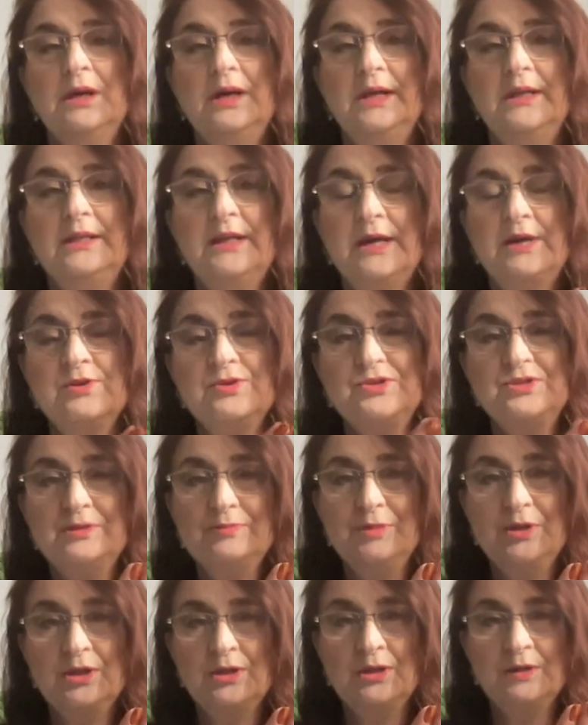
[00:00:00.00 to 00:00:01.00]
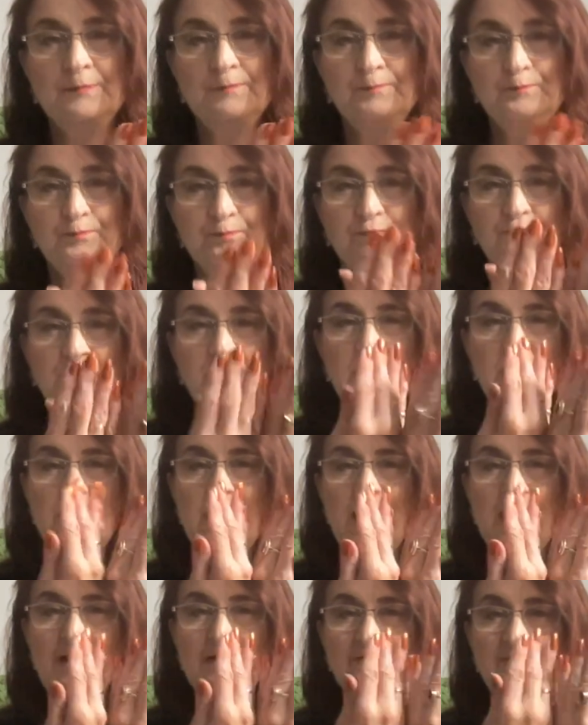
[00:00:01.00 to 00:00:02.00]
that are similar, that
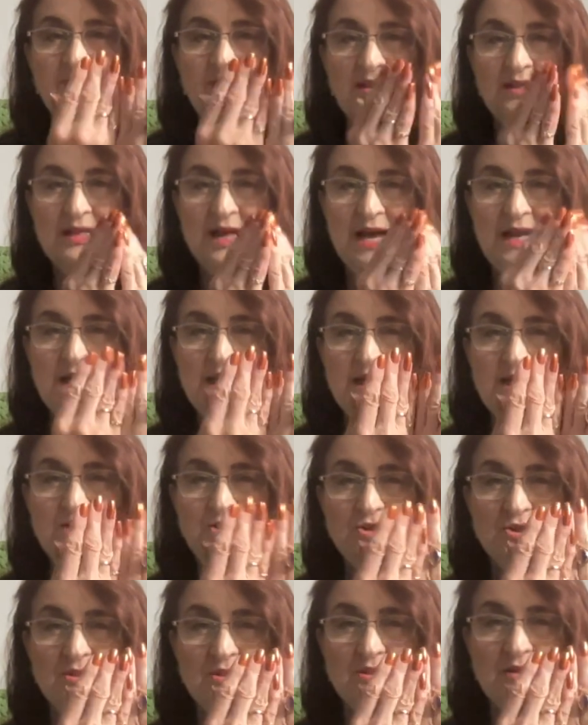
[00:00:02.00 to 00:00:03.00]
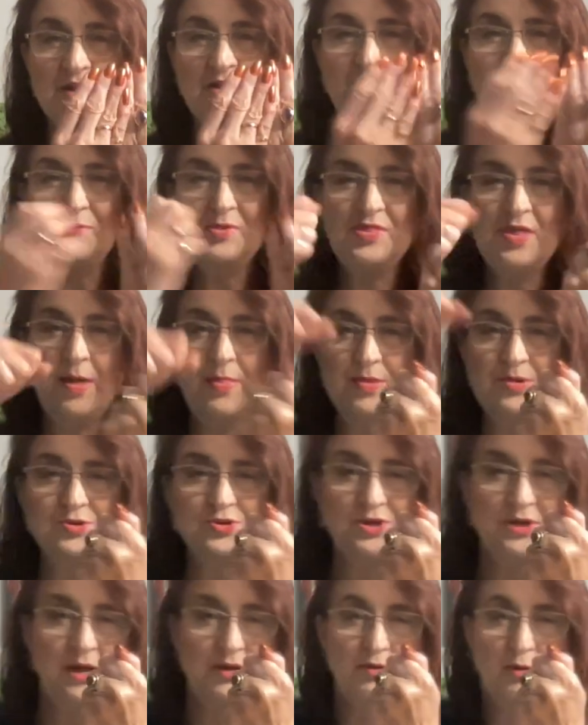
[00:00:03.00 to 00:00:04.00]
have that hinge and stuff, but then
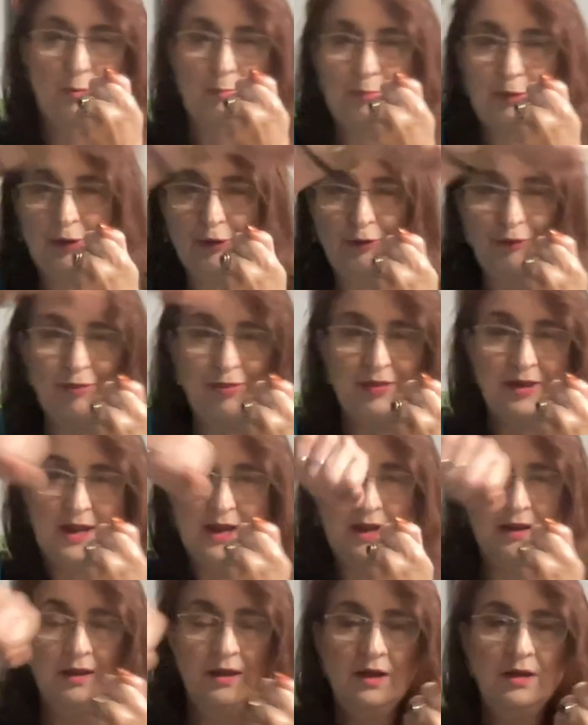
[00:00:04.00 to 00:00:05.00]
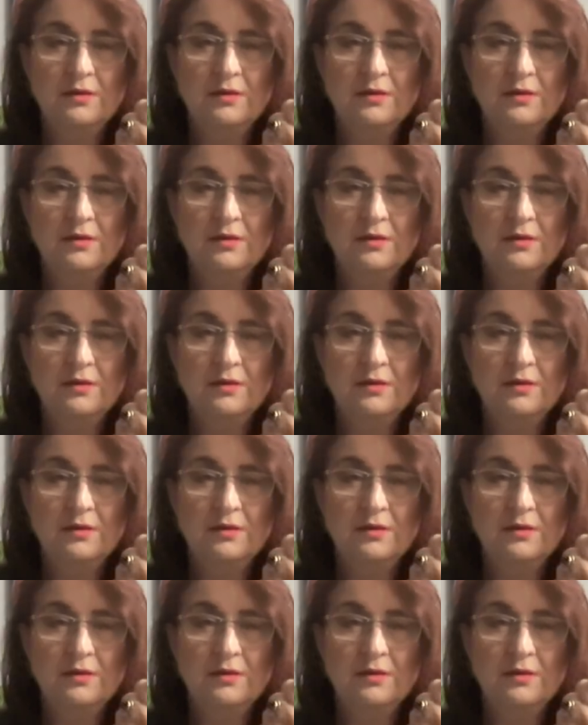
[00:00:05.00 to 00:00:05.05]
there's another bar thing